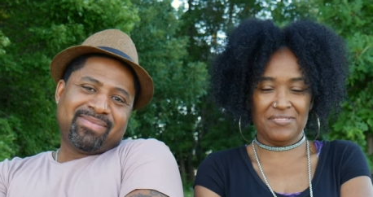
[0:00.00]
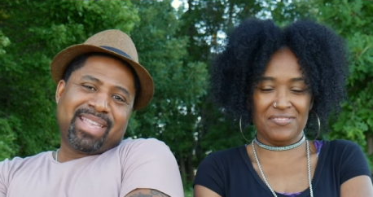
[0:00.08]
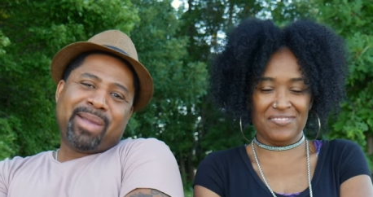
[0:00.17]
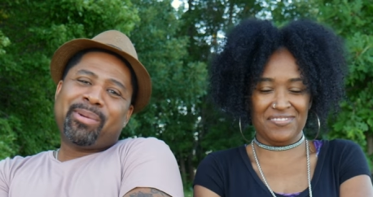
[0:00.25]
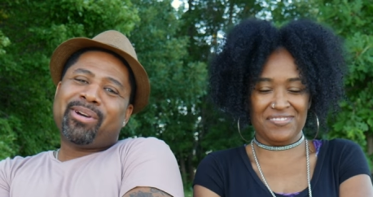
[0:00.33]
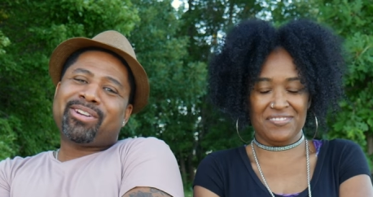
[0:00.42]

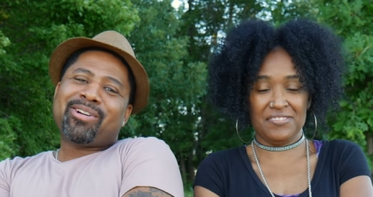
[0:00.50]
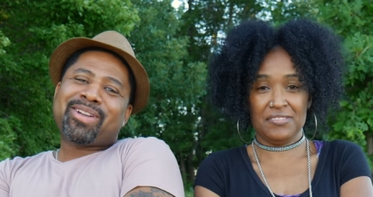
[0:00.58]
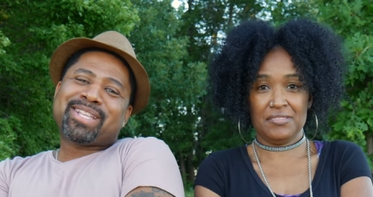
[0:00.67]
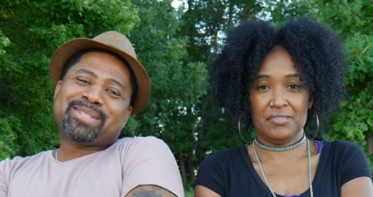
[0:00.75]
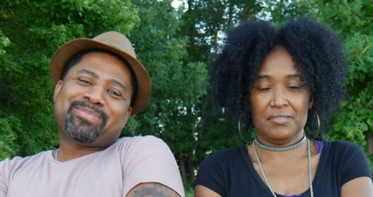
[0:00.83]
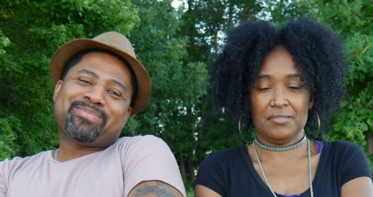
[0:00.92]
Speaker 1: And we're gonna go
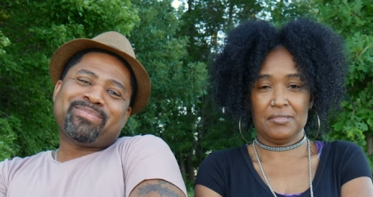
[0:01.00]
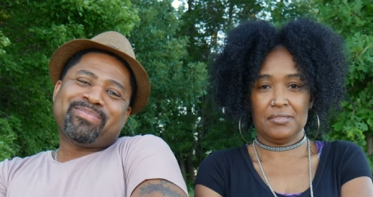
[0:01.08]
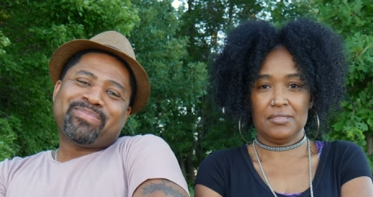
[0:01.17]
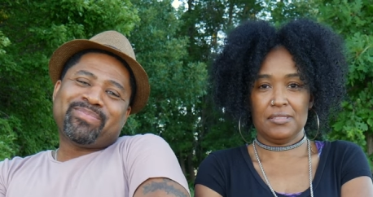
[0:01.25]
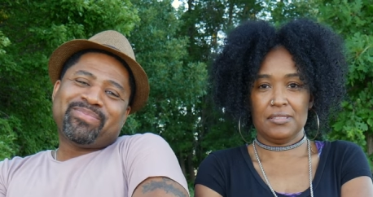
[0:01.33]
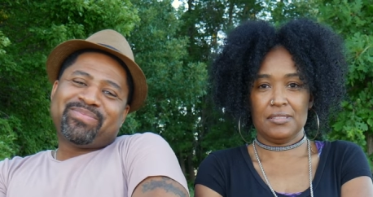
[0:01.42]
get some
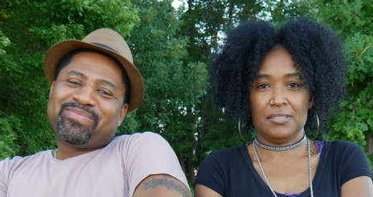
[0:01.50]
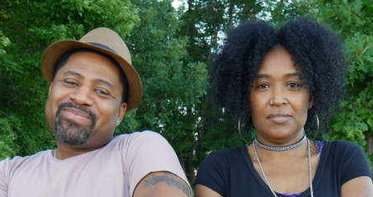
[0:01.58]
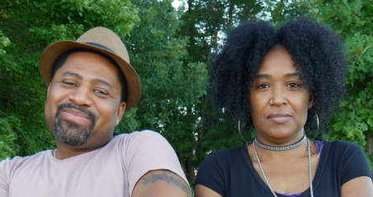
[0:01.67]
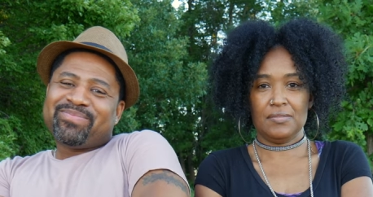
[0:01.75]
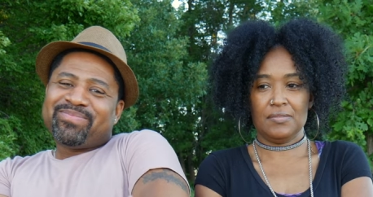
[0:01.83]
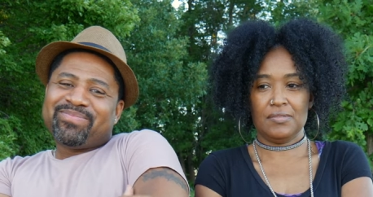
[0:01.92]

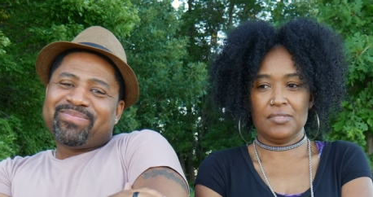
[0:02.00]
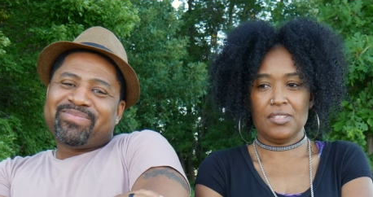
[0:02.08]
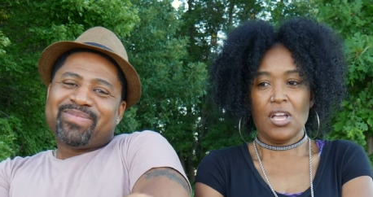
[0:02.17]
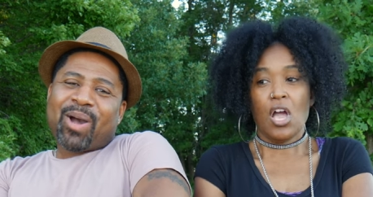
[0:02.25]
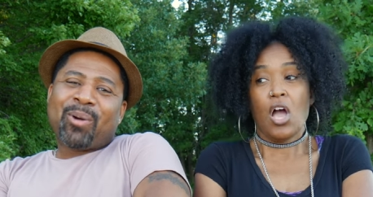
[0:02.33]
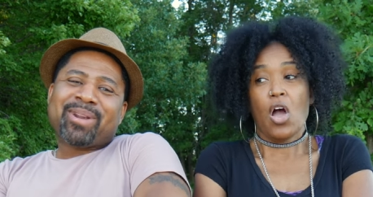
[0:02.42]

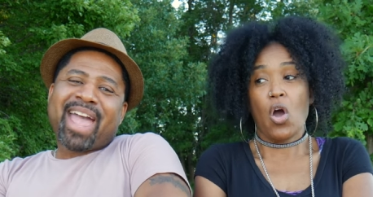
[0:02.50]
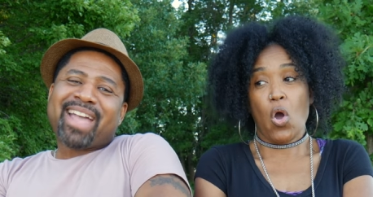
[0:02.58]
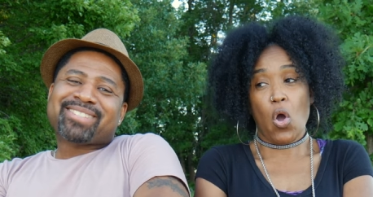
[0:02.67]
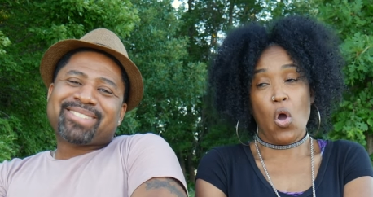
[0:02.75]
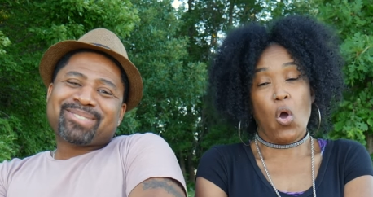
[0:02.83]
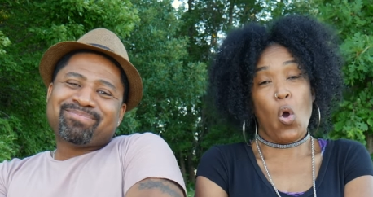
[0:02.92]

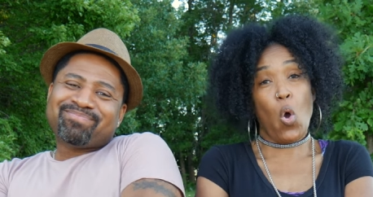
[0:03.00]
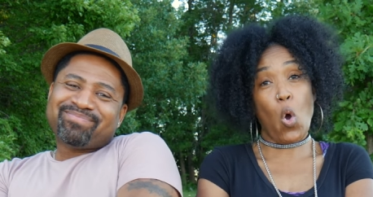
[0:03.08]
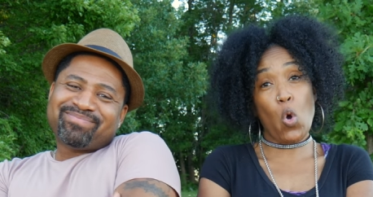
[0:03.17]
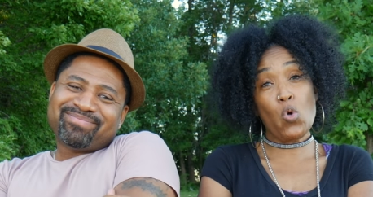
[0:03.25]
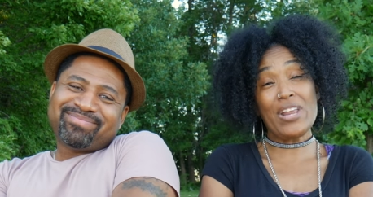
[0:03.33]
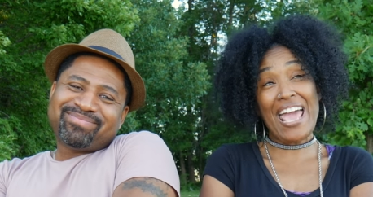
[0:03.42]
Hodak's.
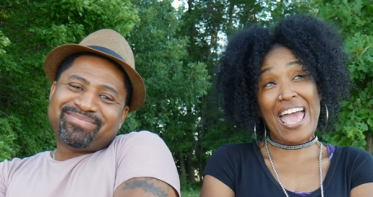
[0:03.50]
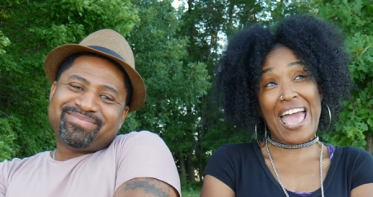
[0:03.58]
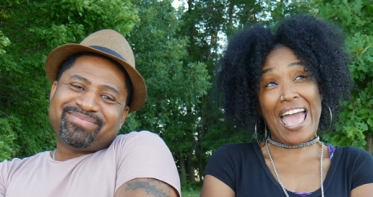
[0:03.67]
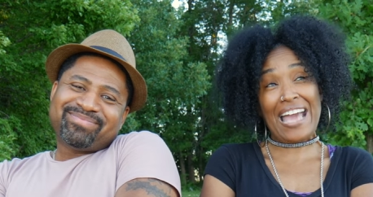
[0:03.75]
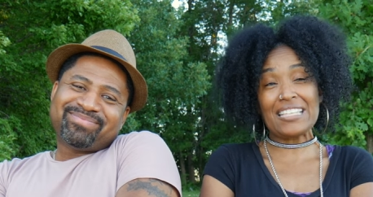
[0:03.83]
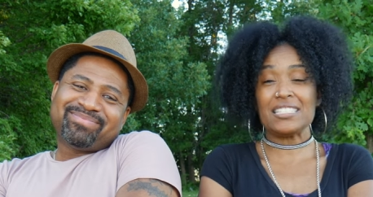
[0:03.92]

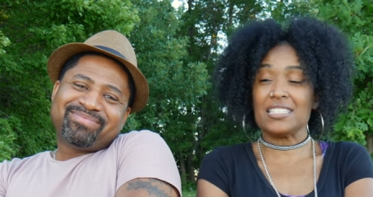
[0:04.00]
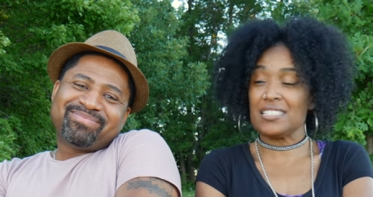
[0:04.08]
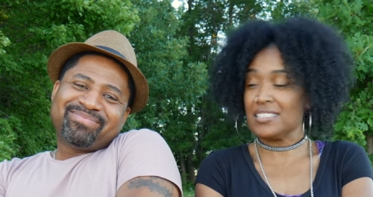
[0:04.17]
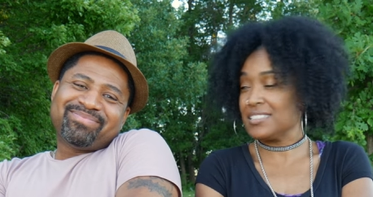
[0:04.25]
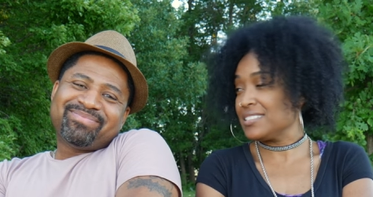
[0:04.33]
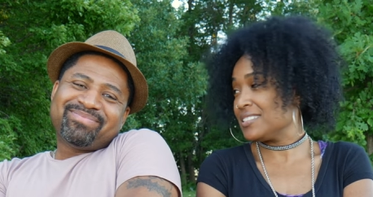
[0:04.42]
Hodak's
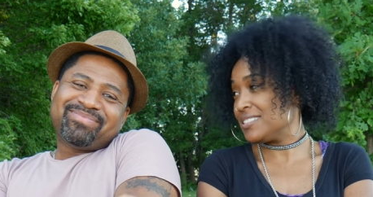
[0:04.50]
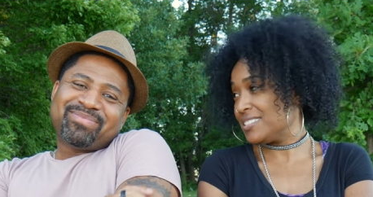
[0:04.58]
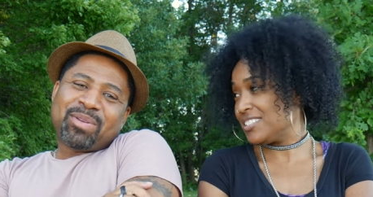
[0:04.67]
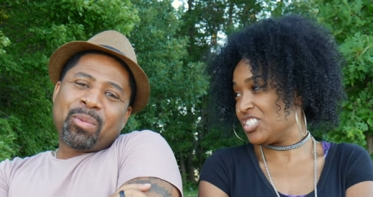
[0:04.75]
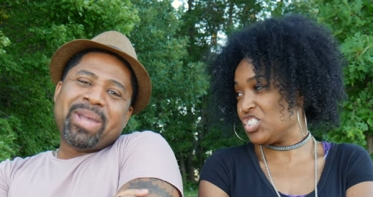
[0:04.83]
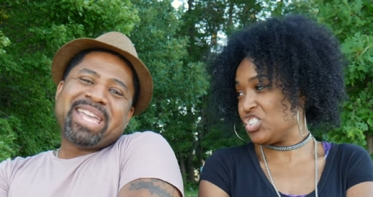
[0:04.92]

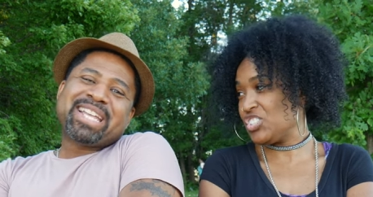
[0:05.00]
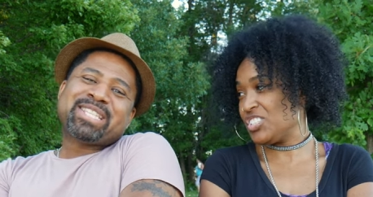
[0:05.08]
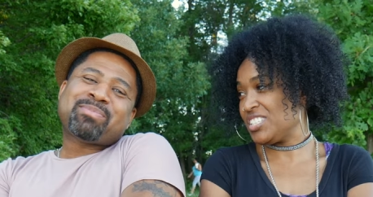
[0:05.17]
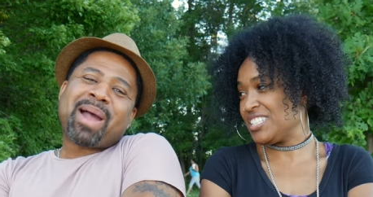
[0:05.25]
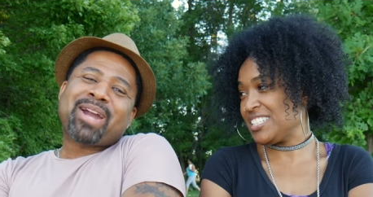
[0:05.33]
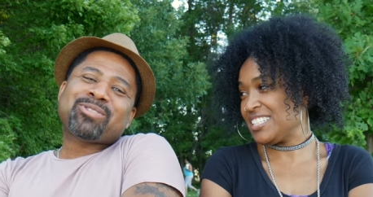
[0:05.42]
wing
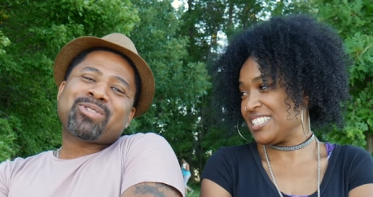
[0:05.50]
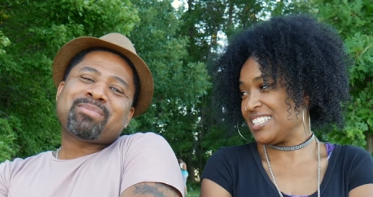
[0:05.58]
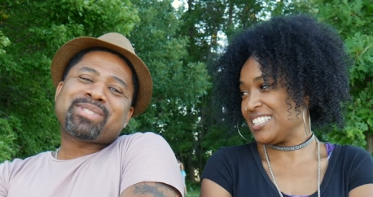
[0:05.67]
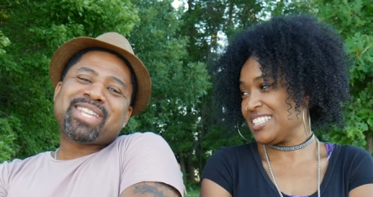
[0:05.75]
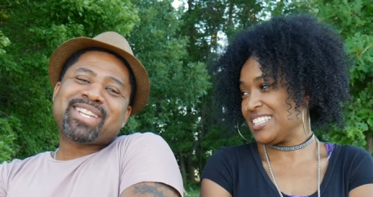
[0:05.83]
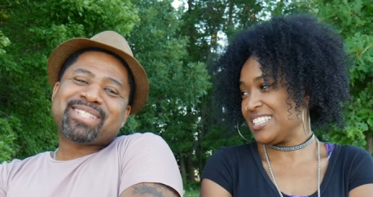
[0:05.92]
inspired
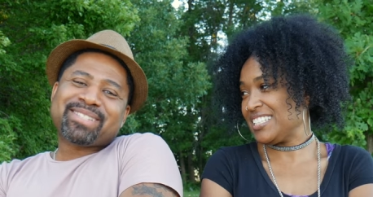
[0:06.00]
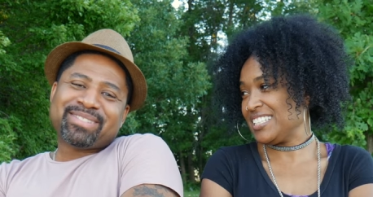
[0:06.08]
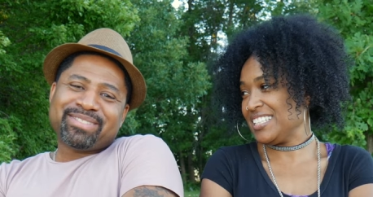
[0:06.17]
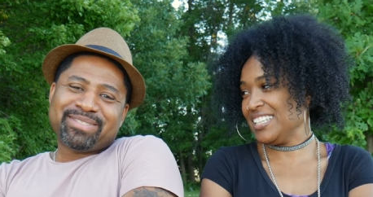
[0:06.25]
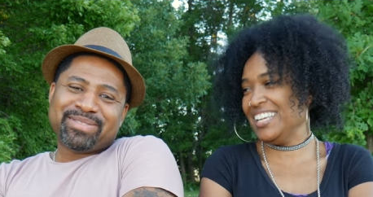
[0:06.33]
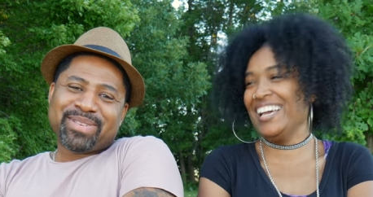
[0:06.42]
drumsticks
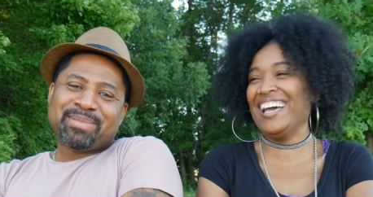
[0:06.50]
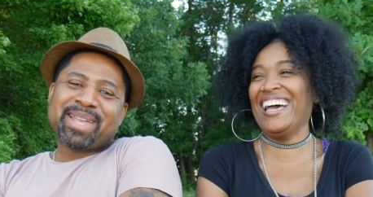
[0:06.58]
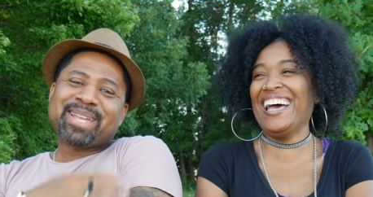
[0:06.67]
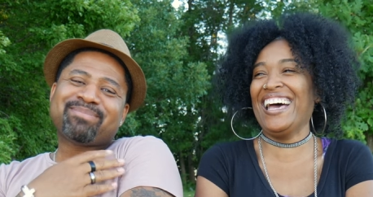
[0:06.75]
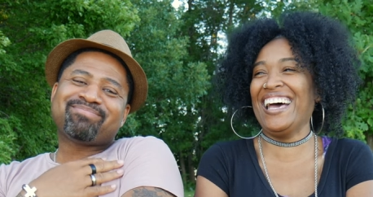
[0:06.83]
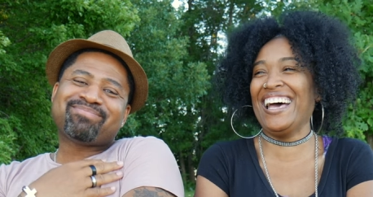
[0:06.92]
for me.